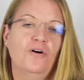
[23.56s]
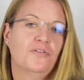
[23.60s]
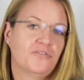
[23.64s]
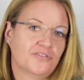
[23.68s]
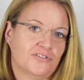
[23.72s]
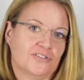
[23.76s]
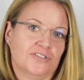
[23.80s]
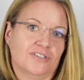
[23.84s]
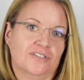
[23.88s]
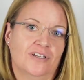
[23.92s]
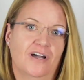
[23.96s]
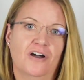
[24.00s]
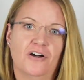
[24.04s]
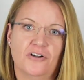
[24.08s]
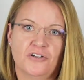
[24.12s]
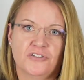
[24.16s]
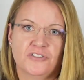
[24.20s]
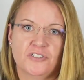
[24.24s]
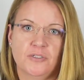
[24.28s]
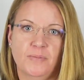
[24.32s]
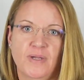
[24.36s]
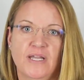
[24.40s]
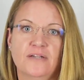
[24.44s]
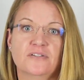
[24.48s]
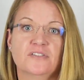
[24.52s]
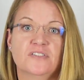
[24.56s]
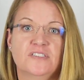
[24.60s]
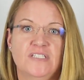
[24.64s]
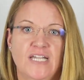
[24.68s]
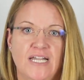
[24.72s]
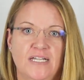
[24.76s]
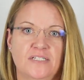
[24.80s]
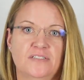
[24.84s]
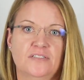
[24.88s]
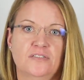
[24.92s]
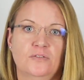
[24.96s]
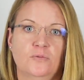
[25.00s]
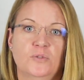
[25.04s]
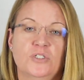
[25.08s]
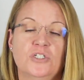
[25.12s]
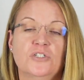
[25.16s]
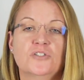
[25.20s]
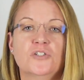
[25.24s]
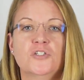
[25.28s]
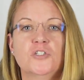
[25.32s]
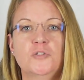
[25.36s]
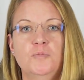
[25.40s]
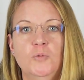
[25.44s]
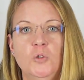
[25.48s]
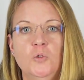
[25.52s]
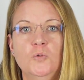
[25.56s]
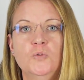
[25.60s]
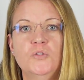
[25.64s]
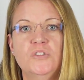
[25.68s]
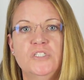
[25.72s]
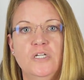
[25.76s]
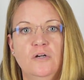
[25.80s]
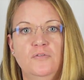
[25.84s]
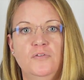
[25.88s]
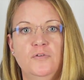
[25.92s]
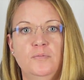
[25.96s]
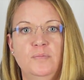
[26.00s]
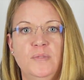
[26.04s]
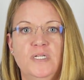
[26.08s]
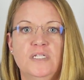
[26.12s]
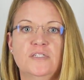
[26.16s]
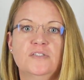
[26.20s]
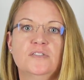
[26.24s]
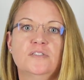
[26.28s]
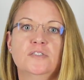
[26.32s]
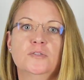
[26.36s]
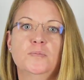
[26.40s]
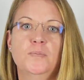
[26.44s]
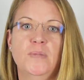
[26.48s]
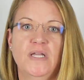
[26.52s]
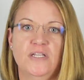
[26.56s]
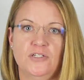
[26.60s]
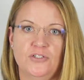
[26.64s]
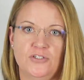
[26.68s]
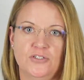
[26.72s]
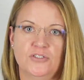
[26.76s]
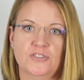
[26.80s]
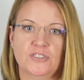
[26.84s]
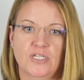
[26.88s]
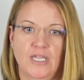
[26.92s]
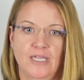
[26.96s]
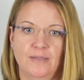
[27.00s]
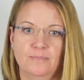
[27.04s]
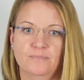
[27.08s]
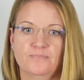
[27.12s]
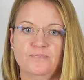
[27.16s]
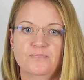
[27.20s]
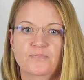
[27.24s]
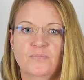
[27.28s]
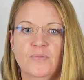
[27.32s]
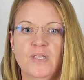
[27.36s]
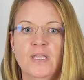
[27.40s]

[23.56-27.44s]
often asked about SSAS, which is a small self-administered pension scheme.